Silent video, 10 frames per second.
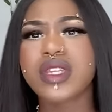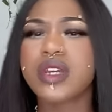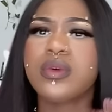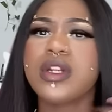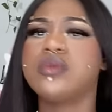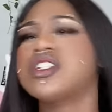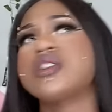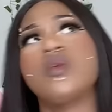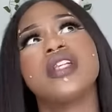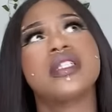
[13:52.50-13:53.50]
it really was
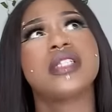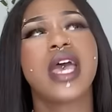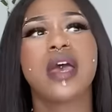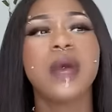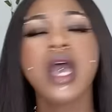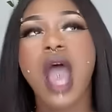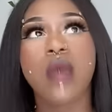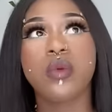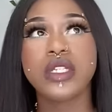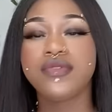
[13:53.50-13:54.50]
just a waste of time.
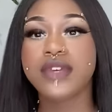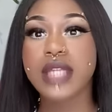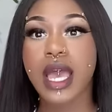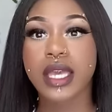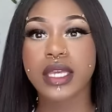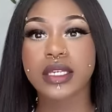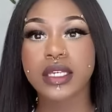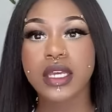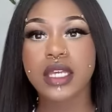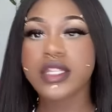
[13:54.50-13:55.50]
I really feel like
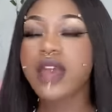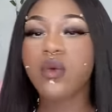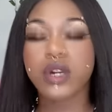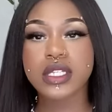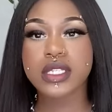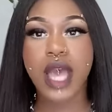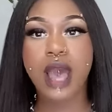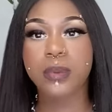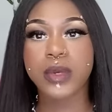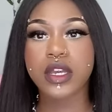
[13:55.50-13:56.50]
they wanted to
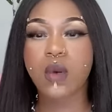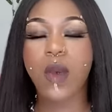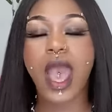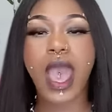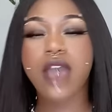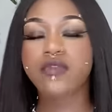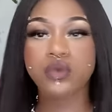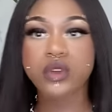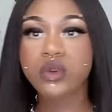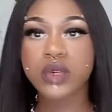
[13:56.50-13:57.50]
hop in while
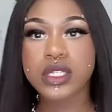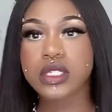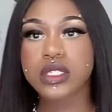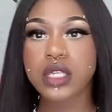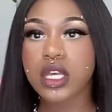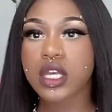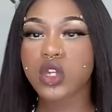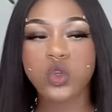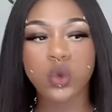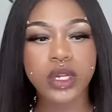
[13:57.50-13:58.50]
Ivory was
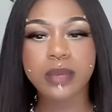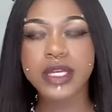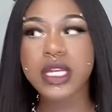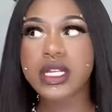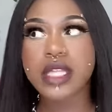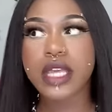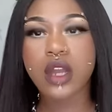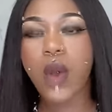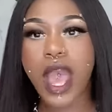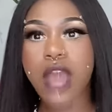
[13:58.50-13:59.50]
doing it because they
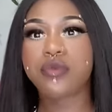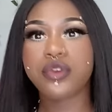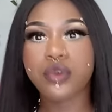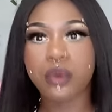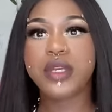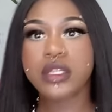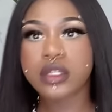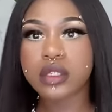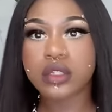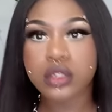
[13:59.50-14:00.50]
know Ivory going to be